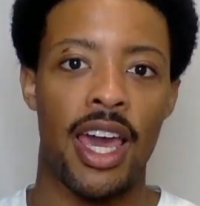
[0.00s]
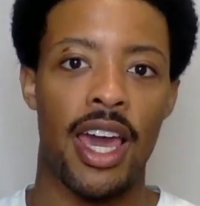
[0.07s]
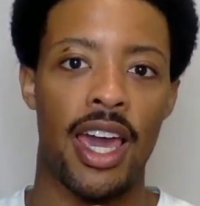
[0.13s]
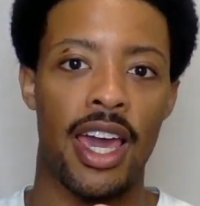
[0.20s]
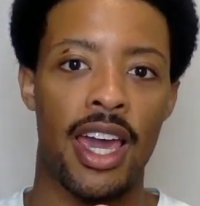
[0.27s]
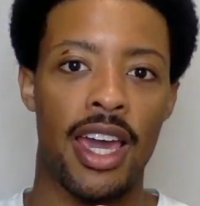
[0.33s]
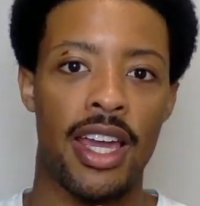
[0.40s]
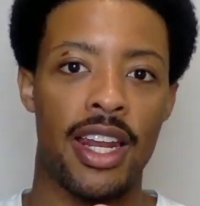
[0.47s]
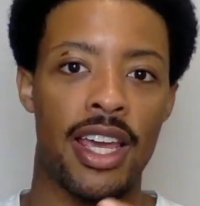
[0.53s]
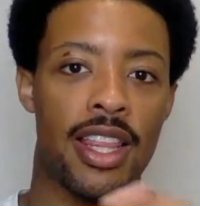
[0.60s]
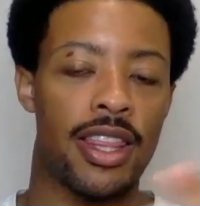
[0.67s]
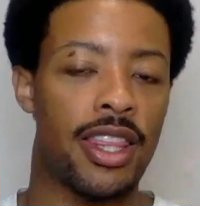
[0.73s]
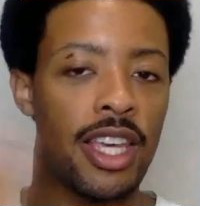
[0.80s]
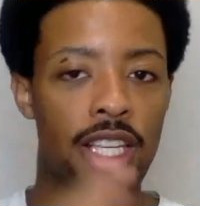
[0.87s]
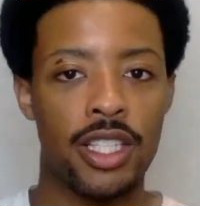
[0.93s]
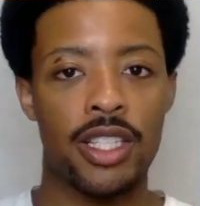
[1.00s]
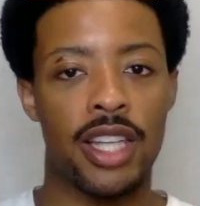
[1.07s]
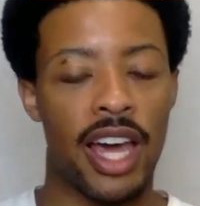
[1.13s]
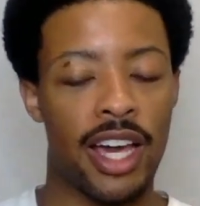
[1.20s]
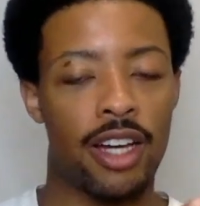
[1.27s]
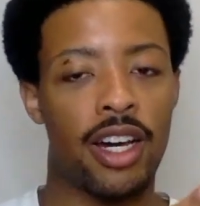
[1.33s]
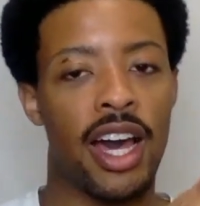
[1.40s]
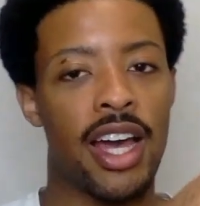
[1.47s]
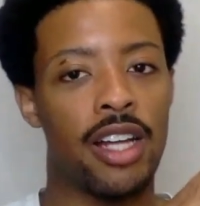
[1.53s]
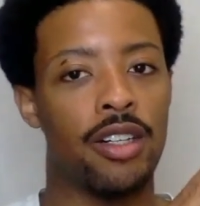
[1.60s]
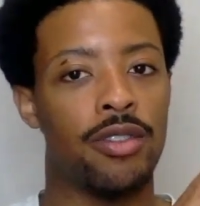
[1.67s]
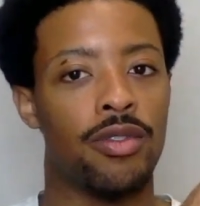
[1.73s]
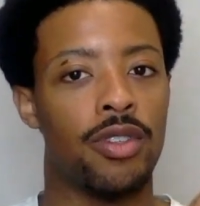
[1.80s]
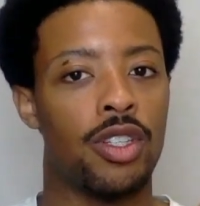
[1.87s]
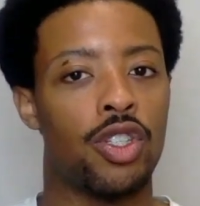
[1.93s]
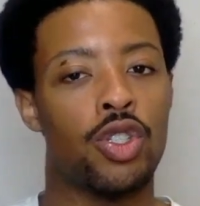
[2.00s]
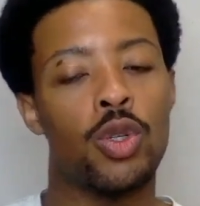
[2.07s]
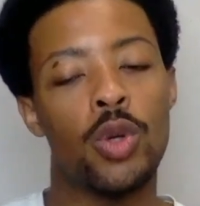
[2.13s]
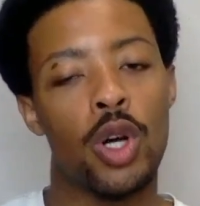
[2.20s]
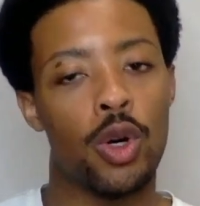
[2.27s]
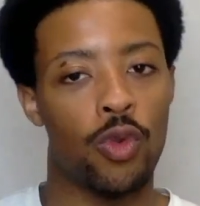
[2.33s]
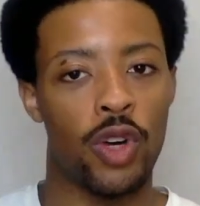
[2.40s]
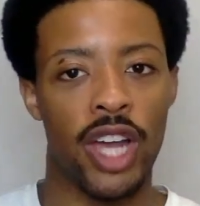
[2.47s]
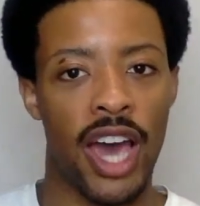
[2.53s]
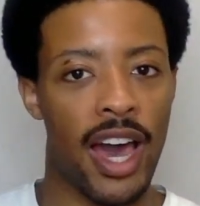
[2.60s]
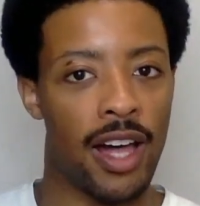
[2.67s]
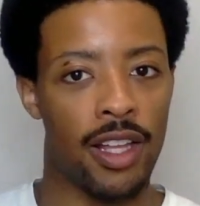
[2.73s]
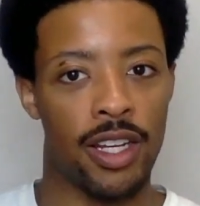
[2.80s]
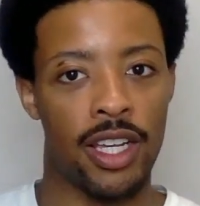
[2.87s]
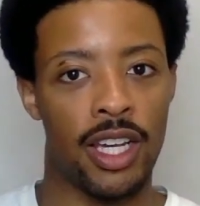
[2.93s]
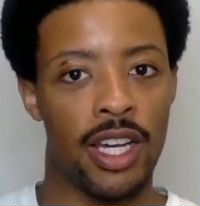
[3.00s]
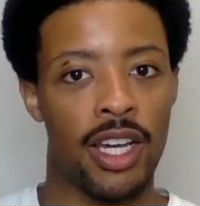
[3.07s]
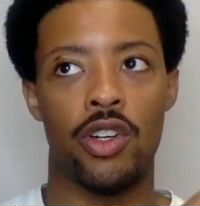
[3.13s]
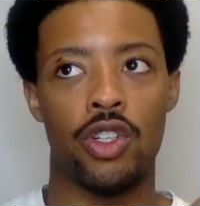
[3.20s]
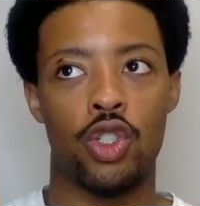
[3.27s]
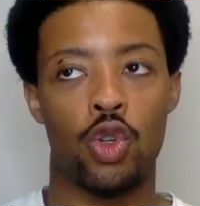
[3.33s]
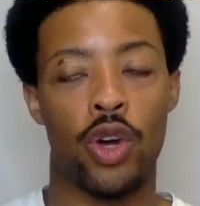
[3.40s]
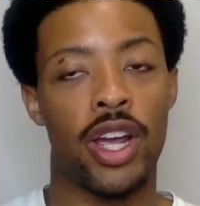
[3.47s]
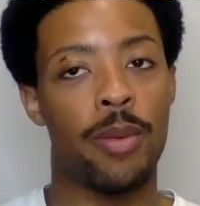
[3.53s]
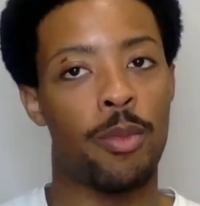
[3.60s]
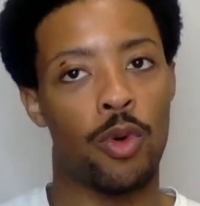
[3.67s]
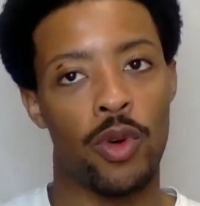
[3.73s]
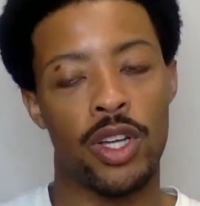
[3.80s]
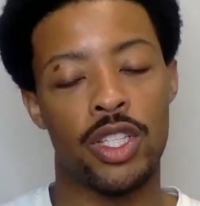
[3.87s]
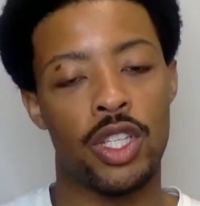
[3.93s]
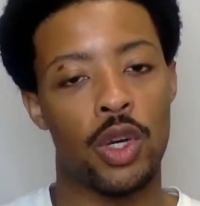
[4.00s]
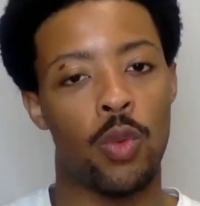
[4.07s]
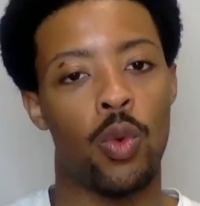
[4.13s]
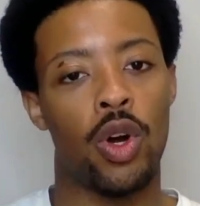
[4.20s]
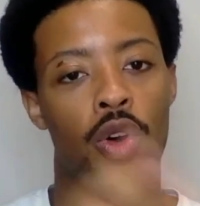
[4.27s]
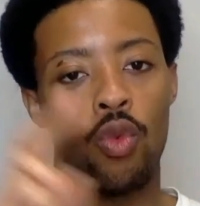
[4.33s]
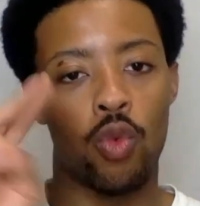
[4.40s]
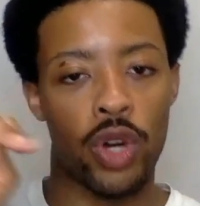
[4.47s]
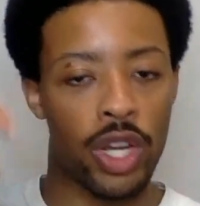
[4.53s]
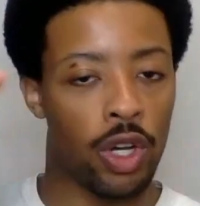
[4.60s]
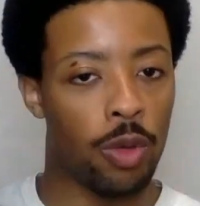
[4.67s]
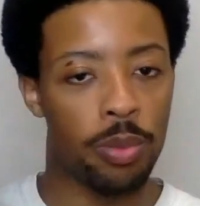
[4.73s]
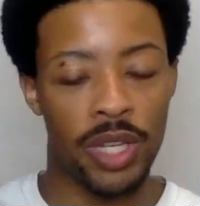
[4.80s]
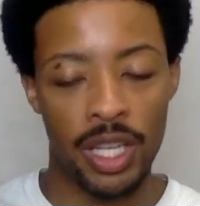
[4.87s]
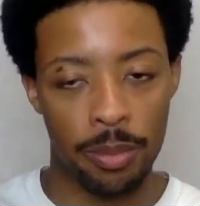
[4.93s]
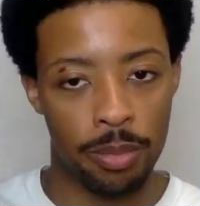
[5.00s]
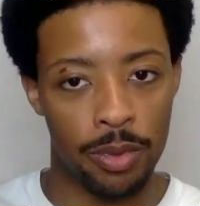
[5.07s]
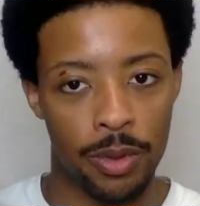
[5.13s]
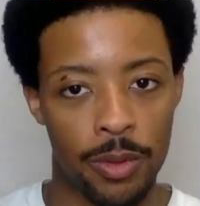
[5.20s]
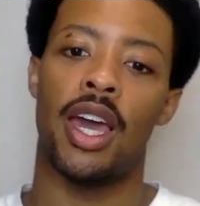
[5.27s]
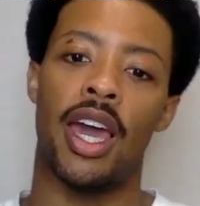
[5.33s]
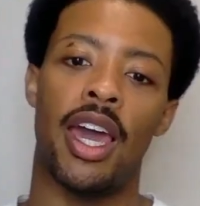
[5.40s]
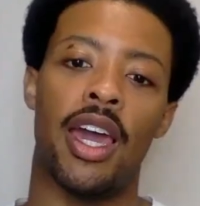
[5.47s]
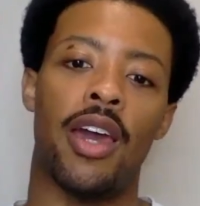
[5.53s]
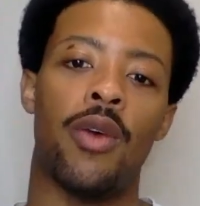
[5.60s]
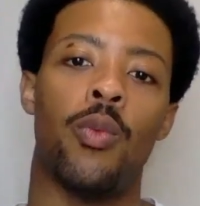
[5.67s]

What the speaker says: And in this like kind of pseudo reality, Dre and Marissa were real people. And